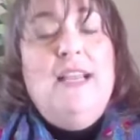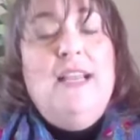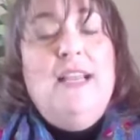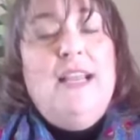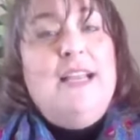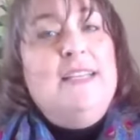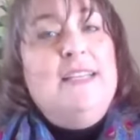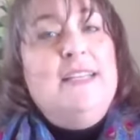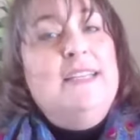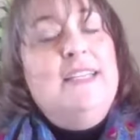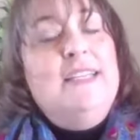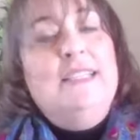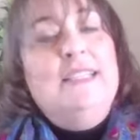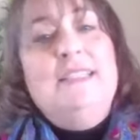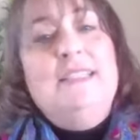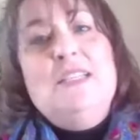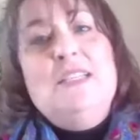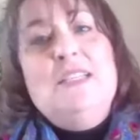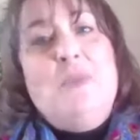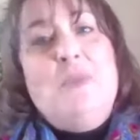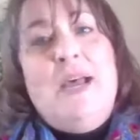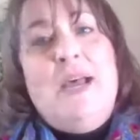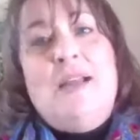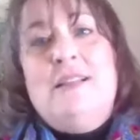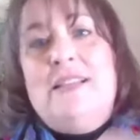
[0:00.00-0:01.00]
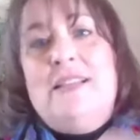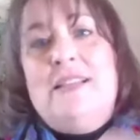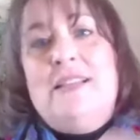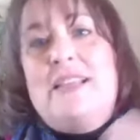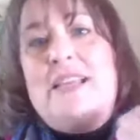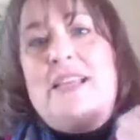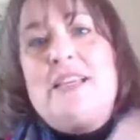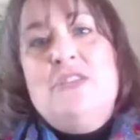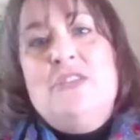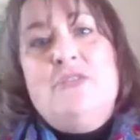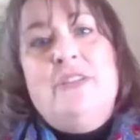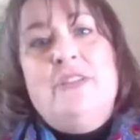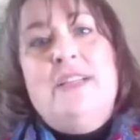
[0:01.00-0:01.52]
Until this battle, the
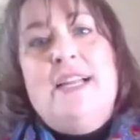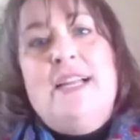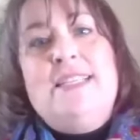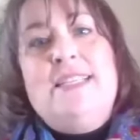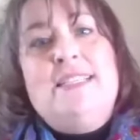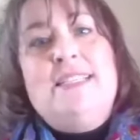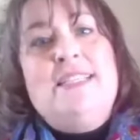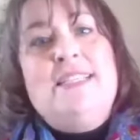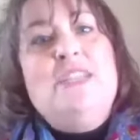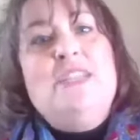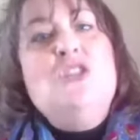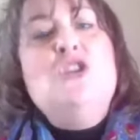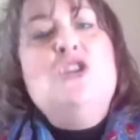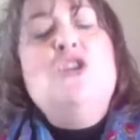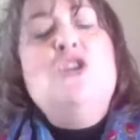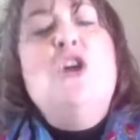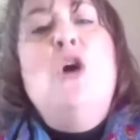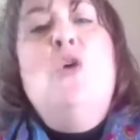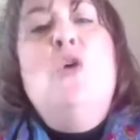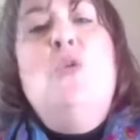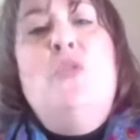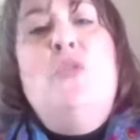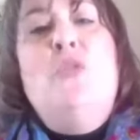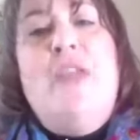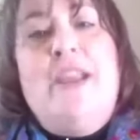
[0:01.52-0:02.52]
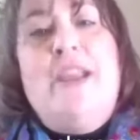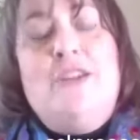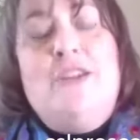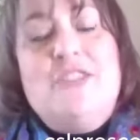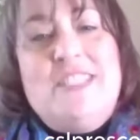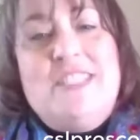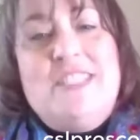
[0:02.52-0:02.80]
Israelites didn't know they could